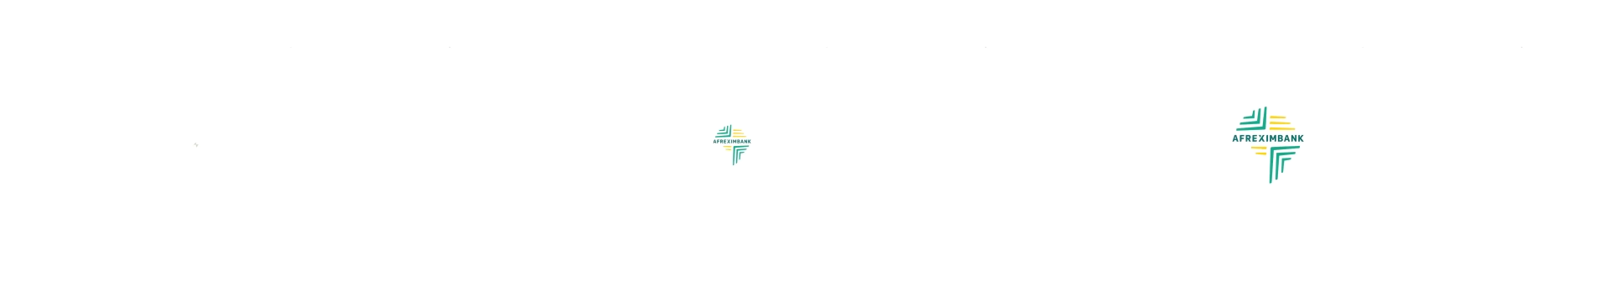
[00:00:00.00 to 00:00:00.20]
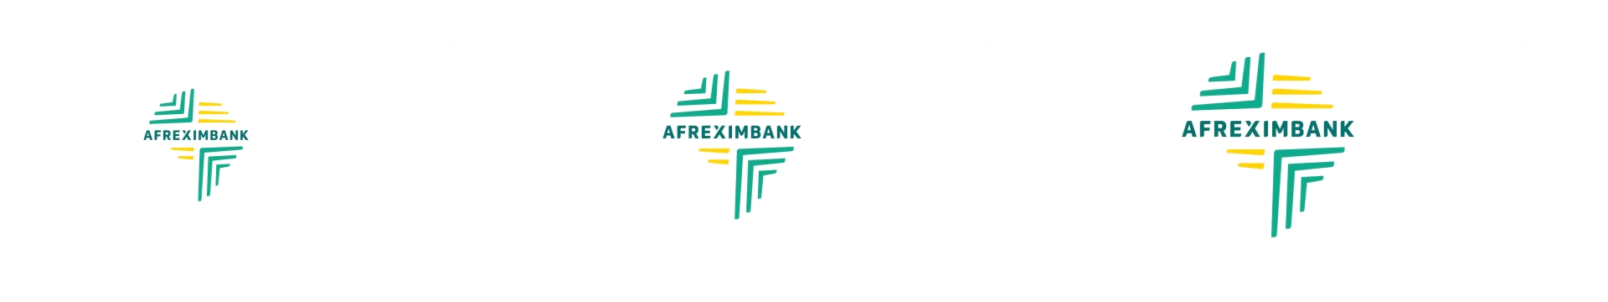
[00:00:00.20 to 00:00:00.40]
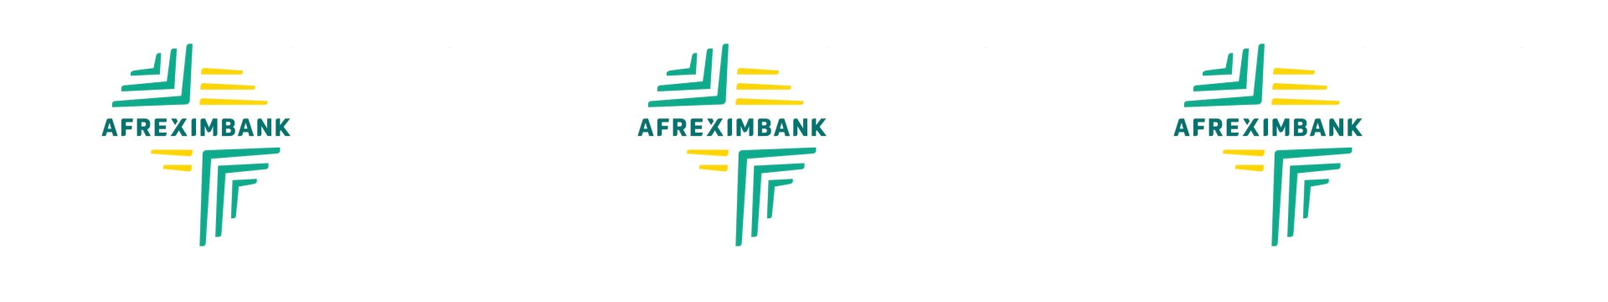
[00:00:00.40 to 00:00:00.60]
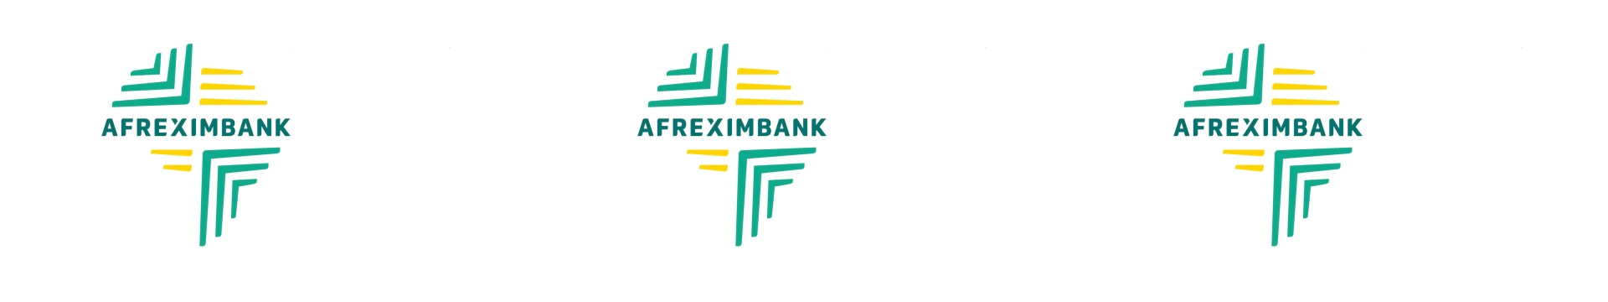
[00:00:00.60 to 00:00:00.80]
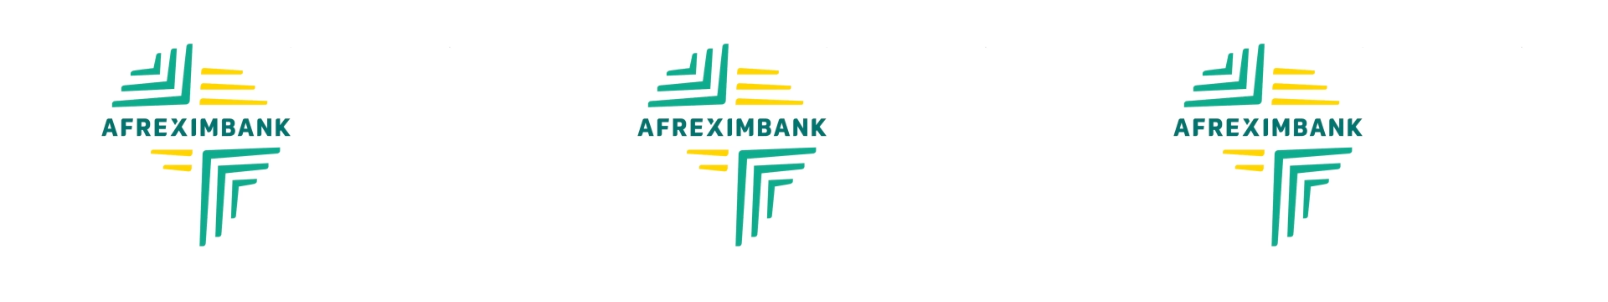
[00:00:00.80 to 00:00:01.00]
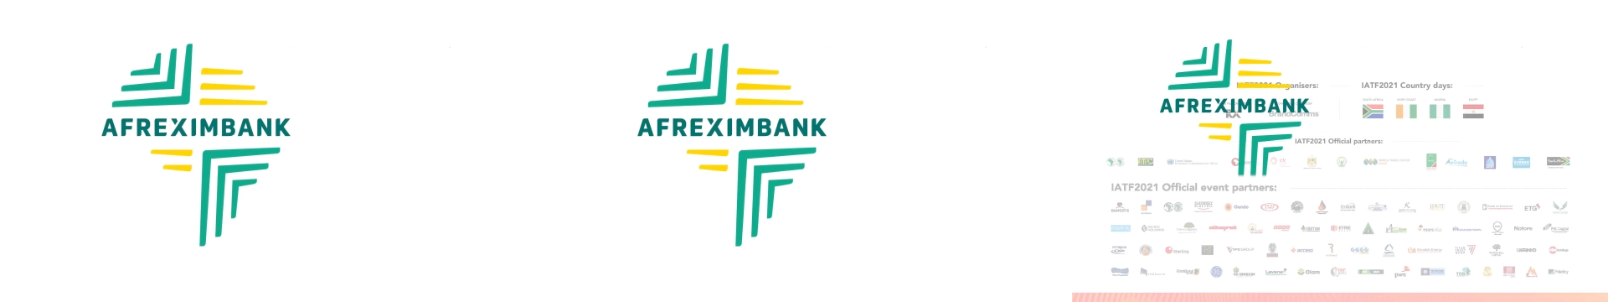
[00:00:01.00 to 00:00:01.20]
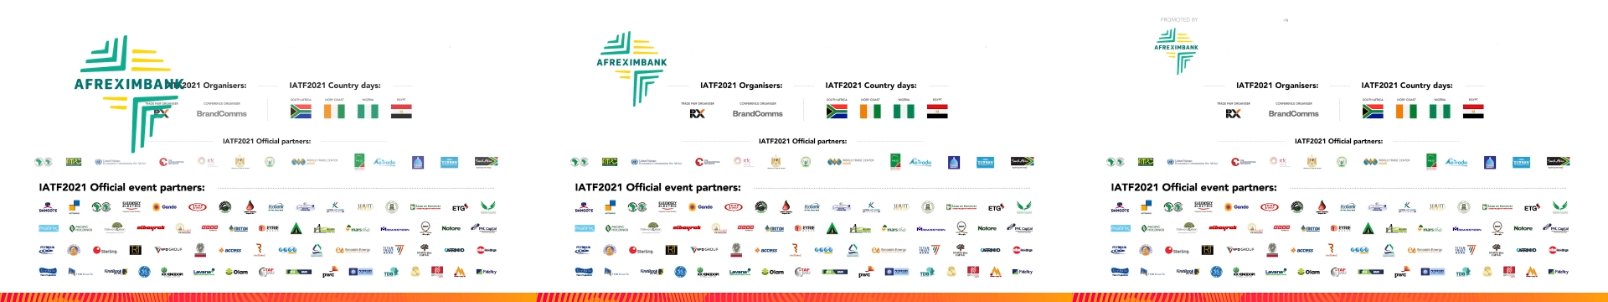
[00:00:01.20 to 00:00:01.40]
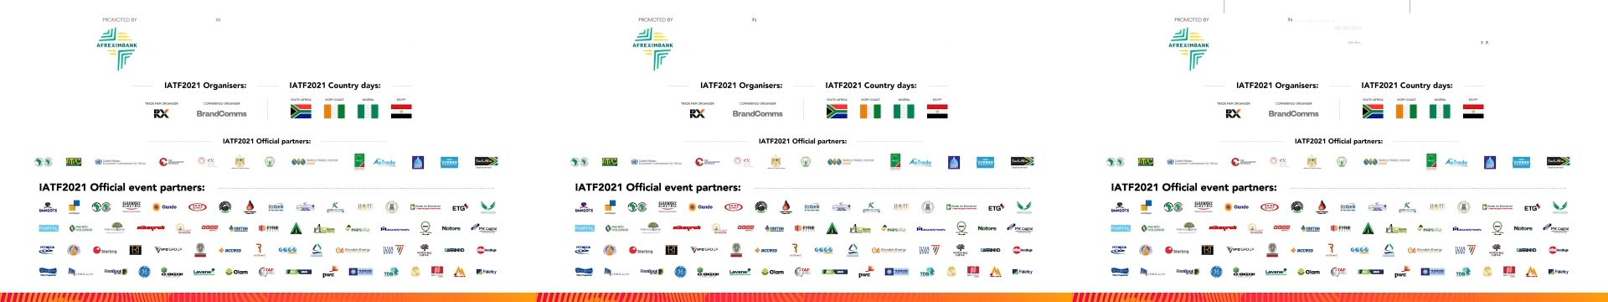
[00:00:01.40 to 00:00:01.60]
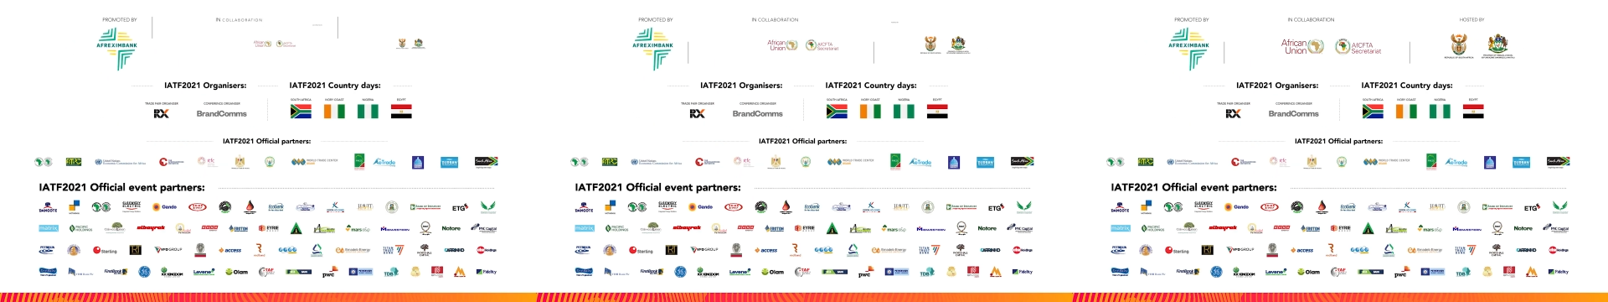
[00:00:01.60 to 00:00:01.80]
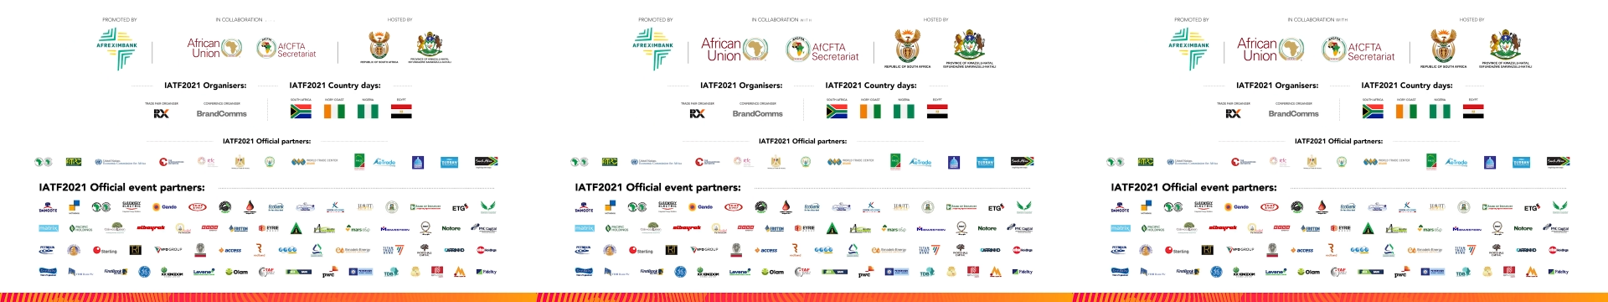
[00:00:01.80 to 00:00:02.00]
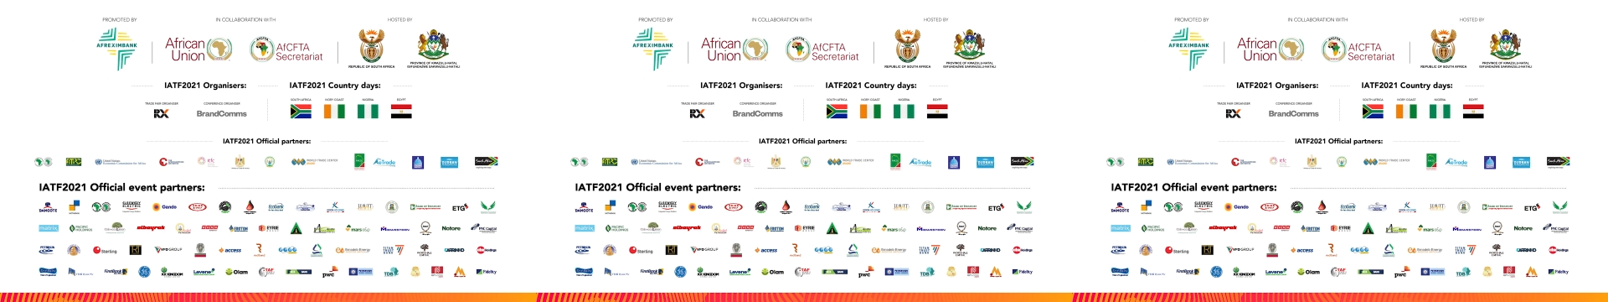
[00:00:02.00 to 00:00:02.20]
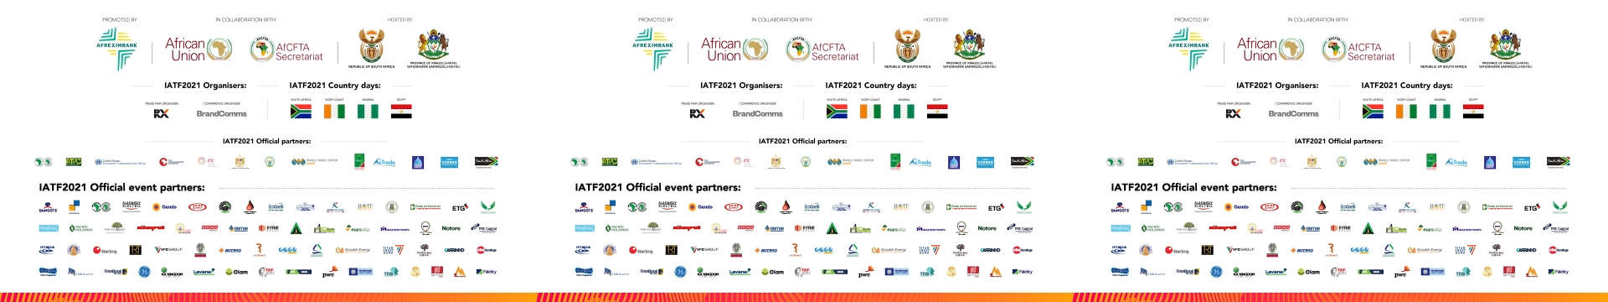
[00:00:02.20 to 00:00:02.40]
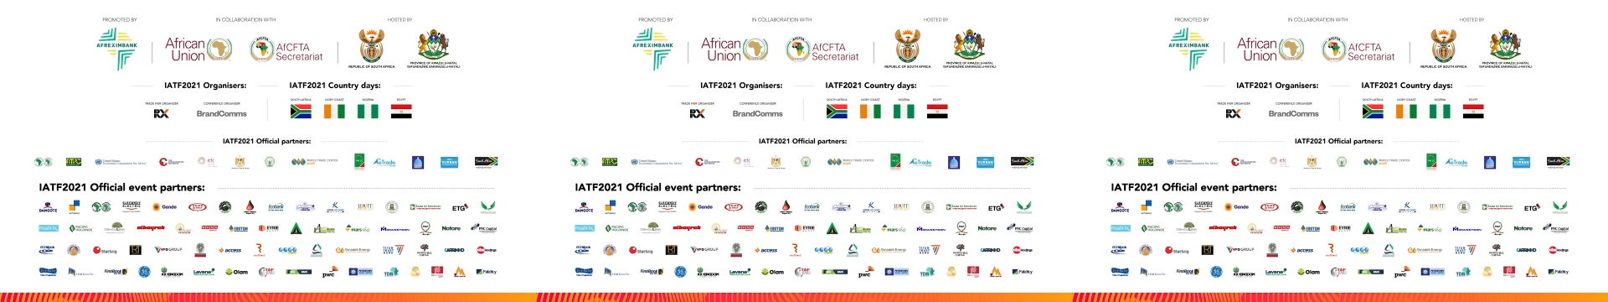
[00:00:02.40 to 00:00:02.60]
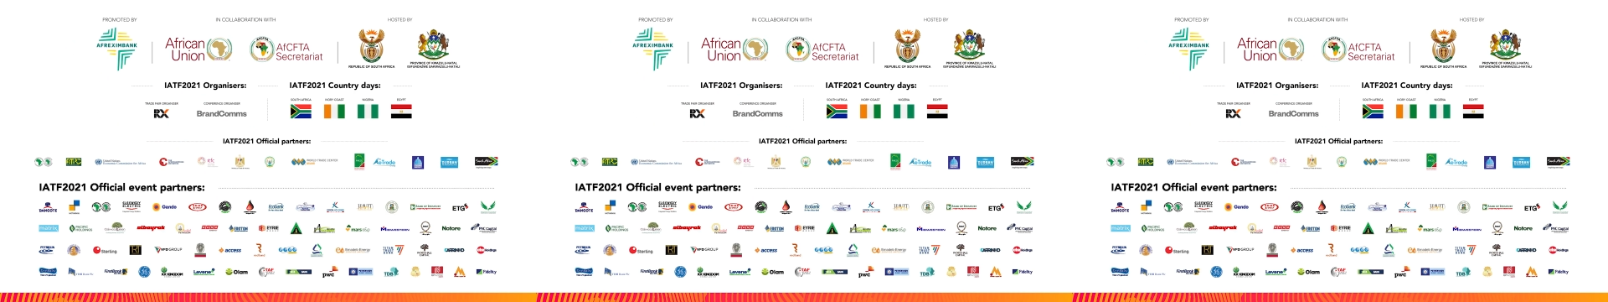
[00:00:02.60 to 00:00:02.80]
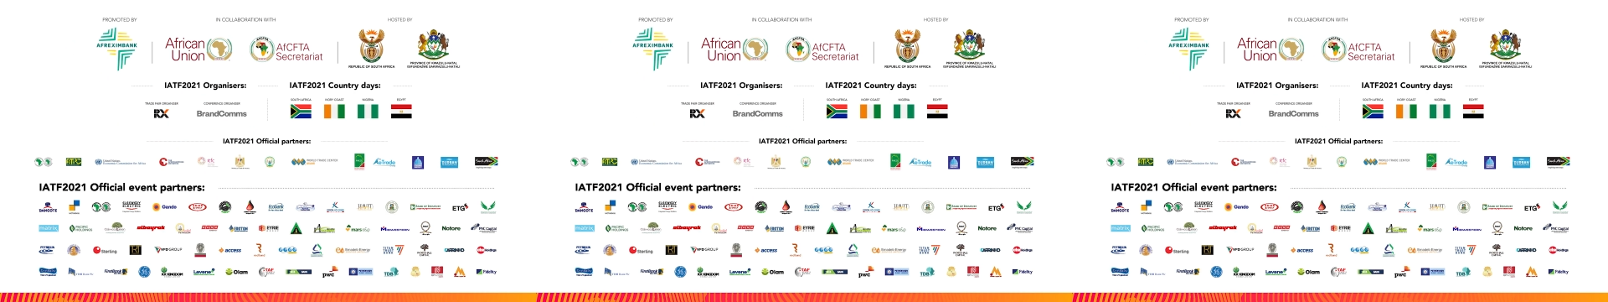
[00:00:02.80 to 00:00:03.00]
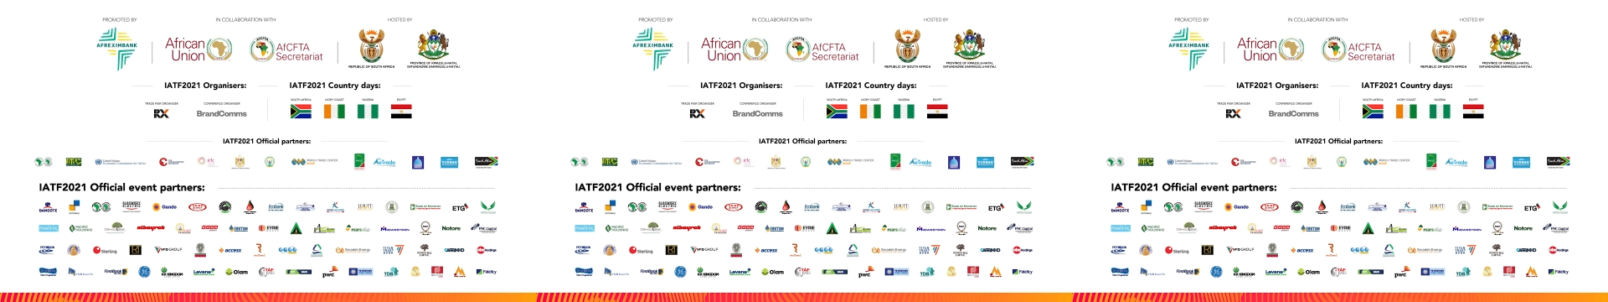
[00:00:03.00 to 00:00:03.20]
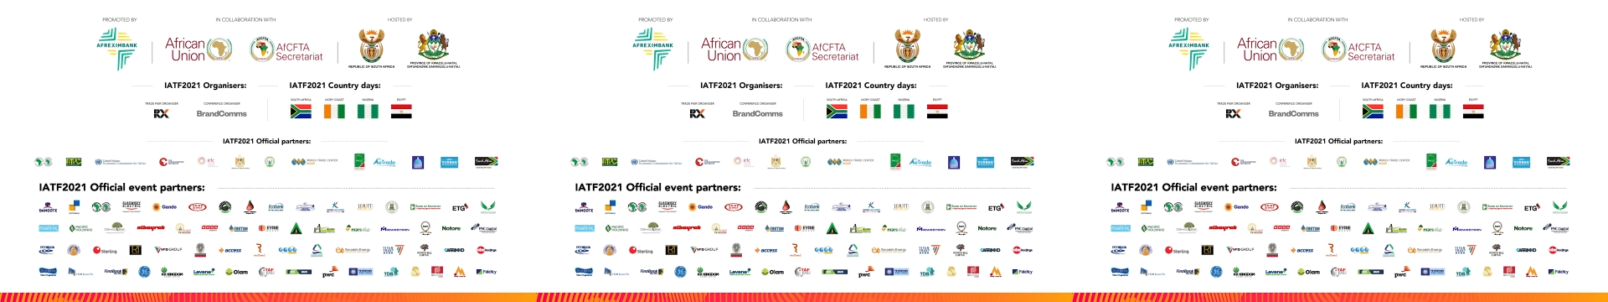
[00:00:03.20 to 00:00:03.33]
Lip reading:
[unreadable: no face in view]